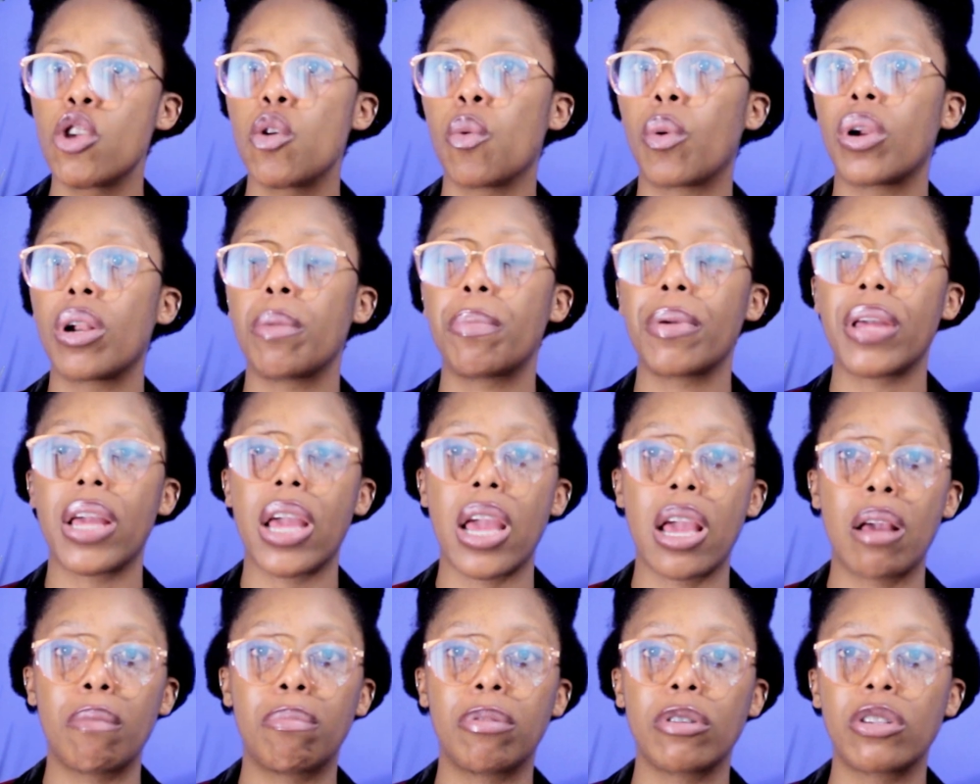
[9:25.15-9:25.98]
You want to
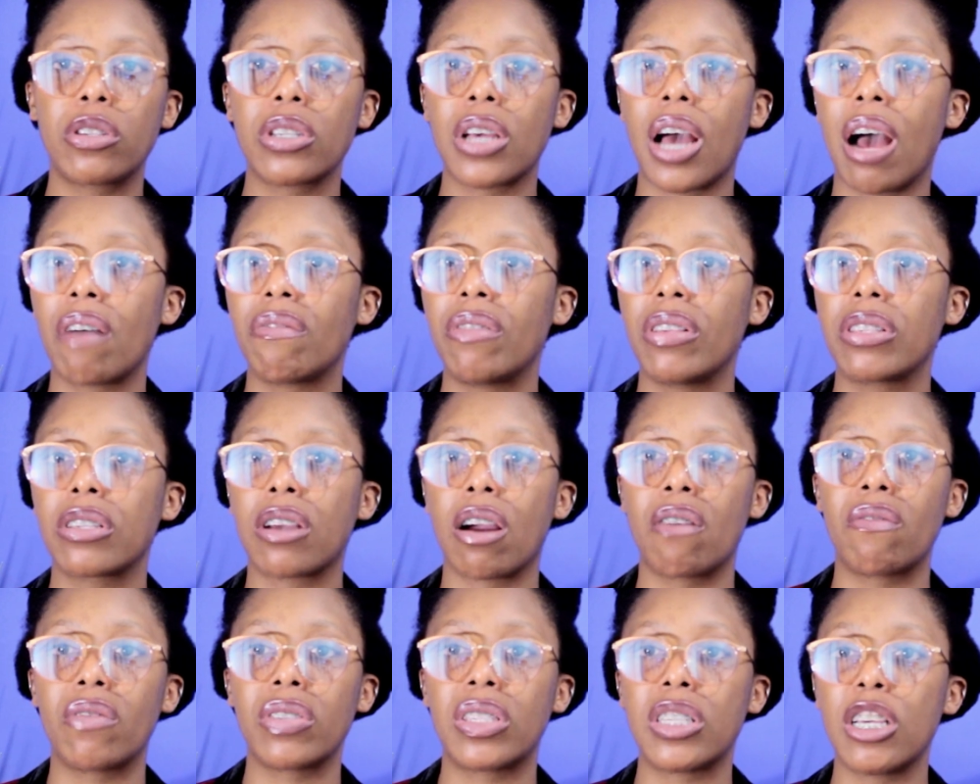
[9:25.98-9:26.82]
be able to have these
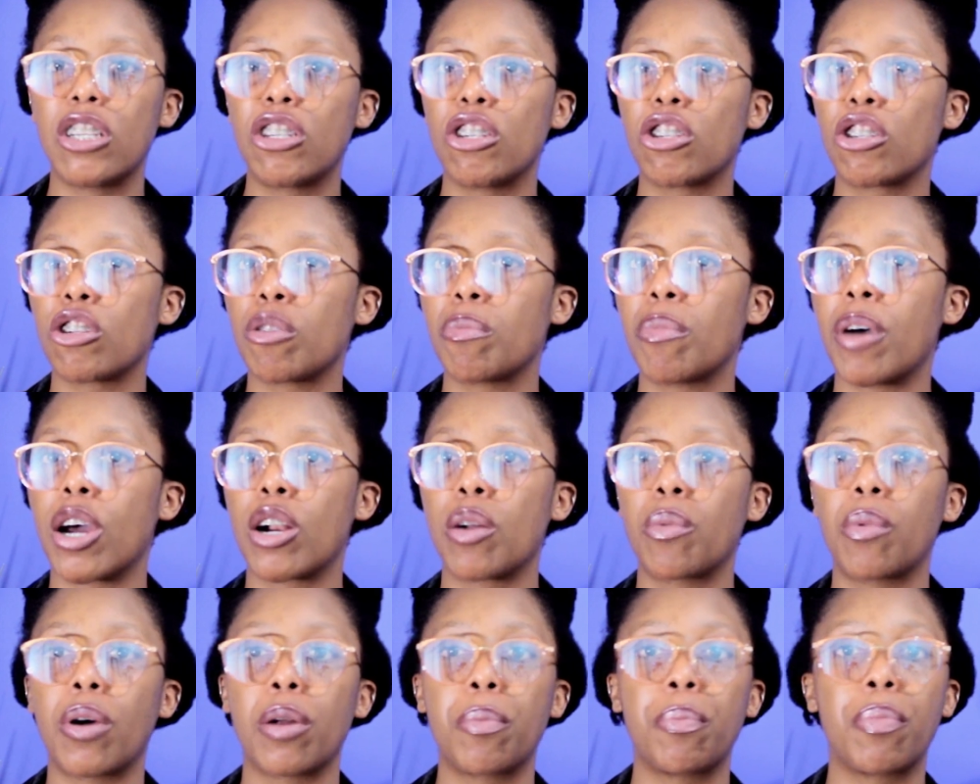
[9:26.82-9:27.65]
conversations no
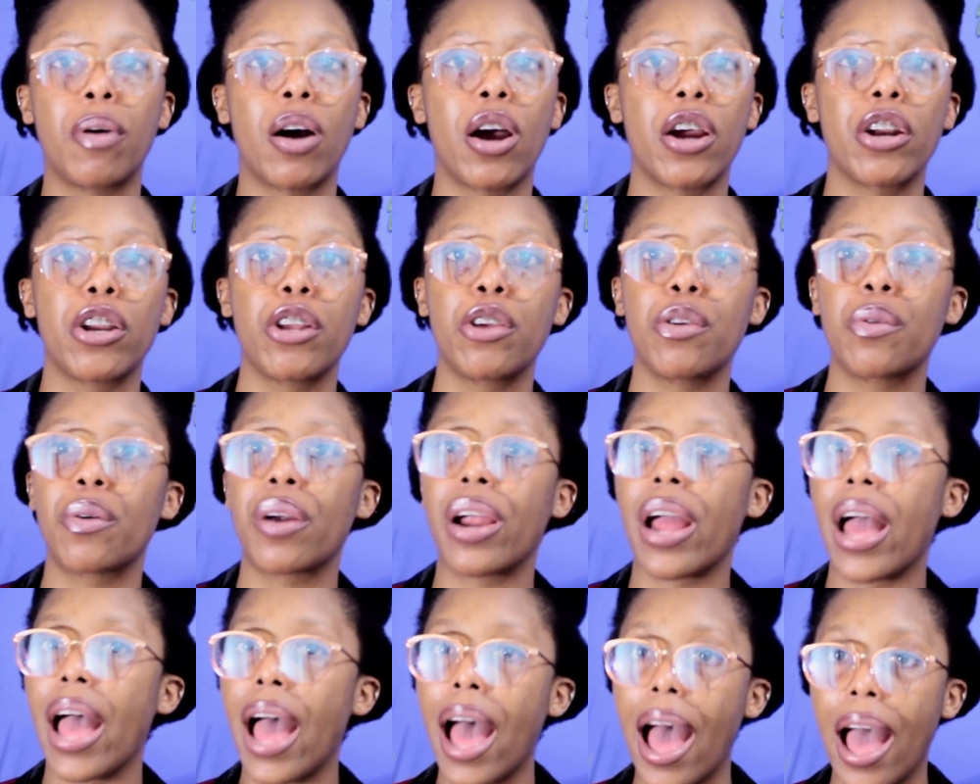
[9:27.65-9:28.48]
matter what party
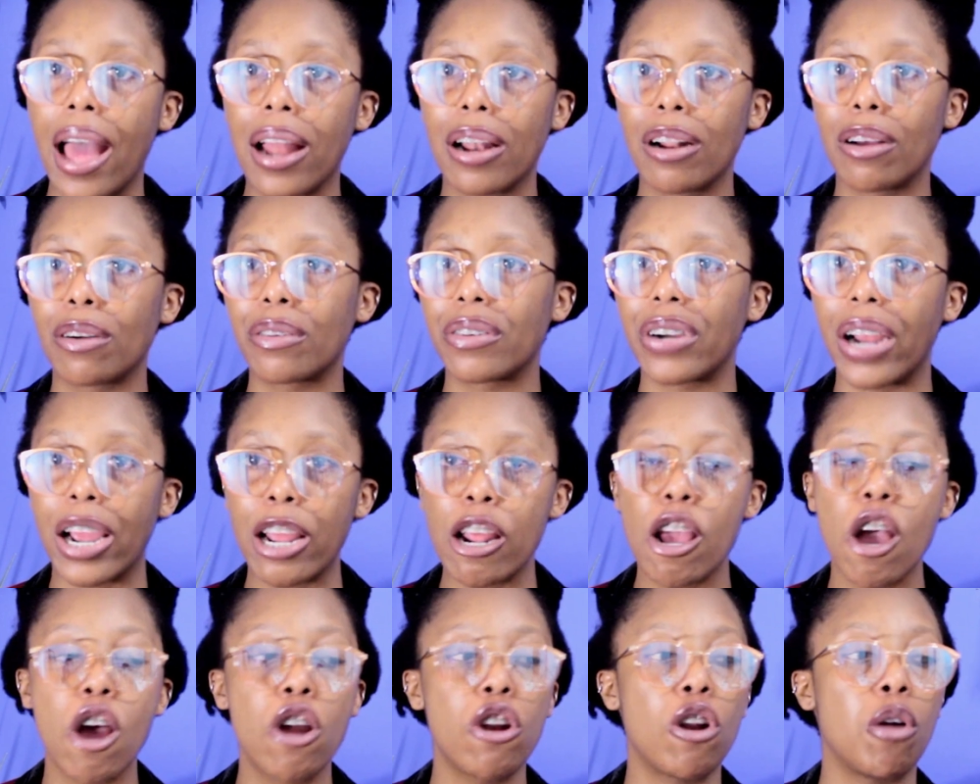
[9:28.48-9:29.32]
you're at, all
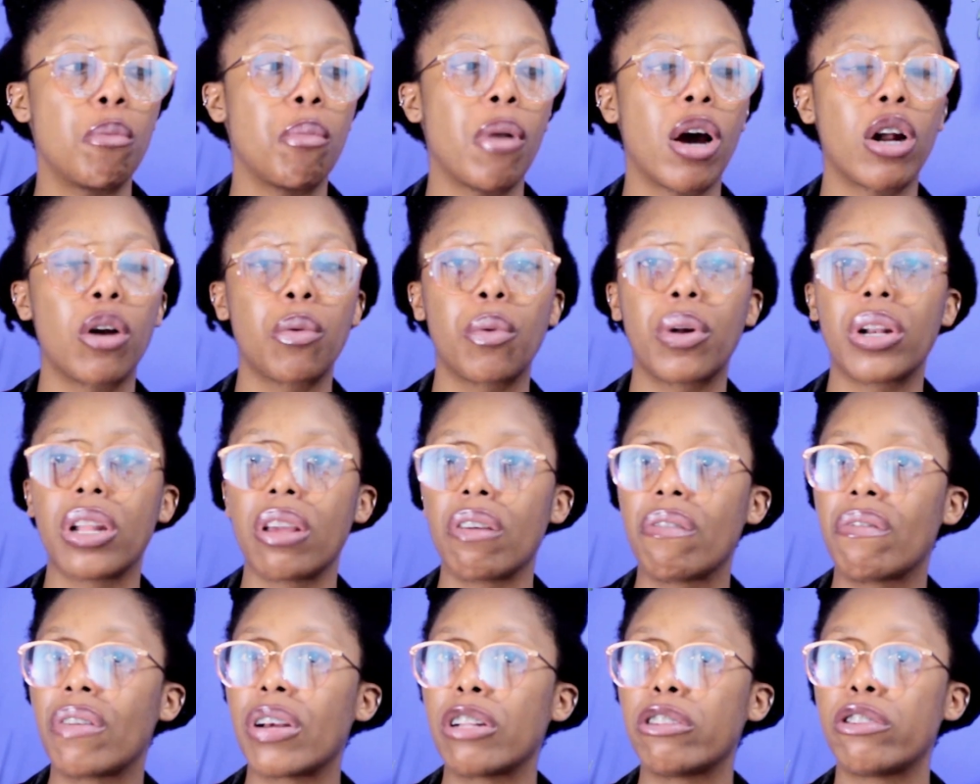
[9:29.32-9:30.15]
right? No matter what
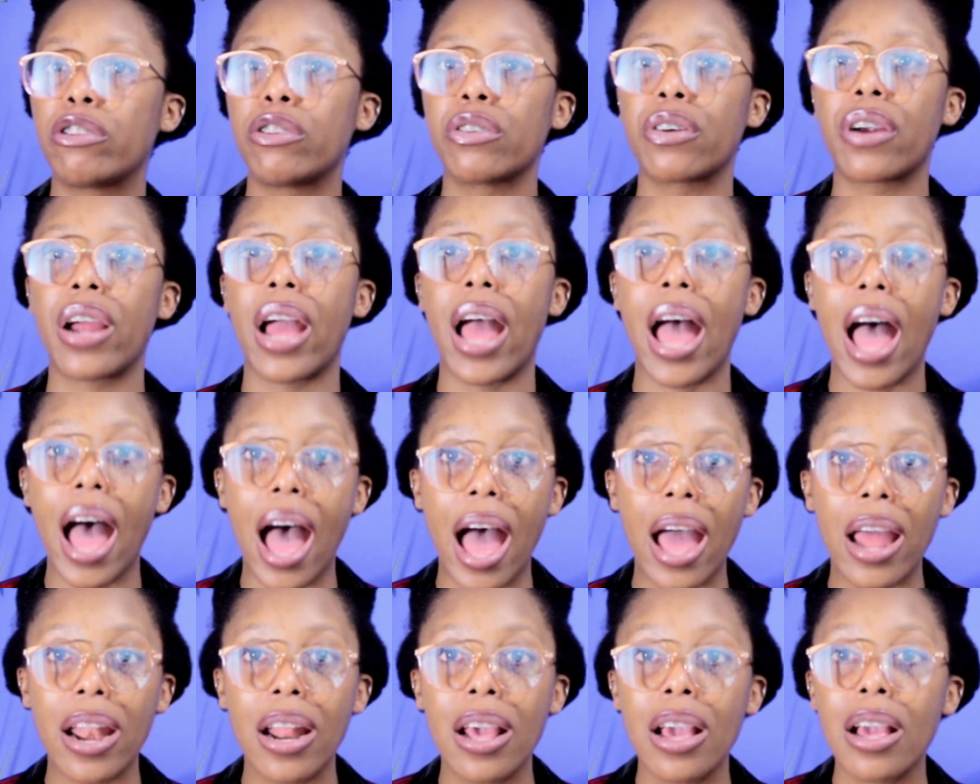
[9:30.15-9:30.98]
event you're
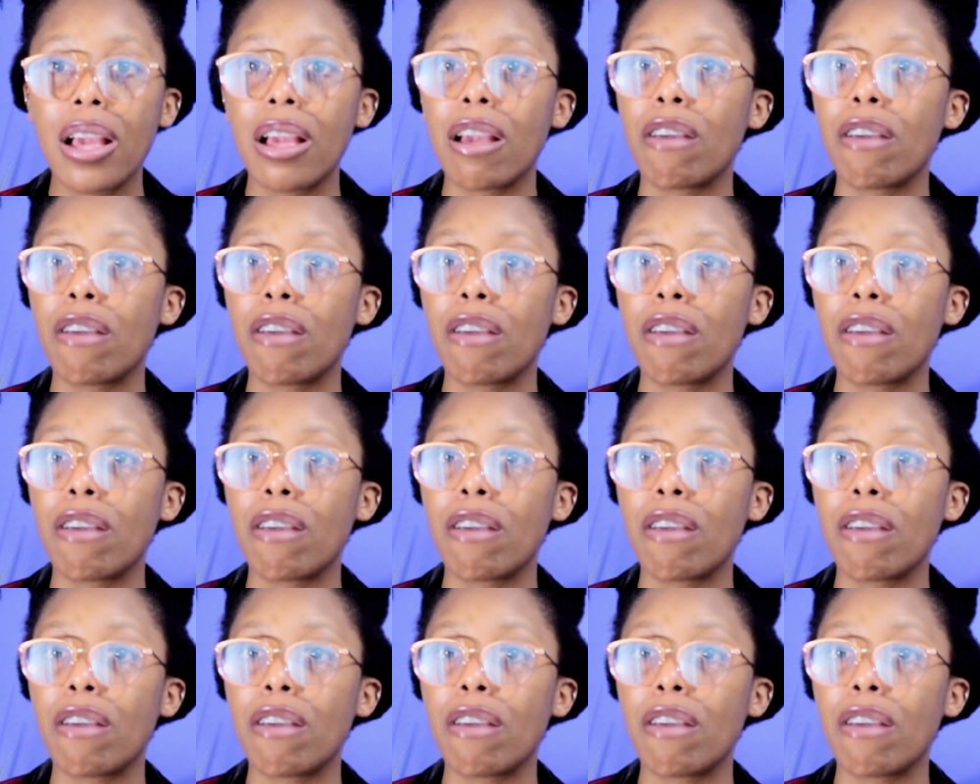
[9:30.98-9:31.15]
at.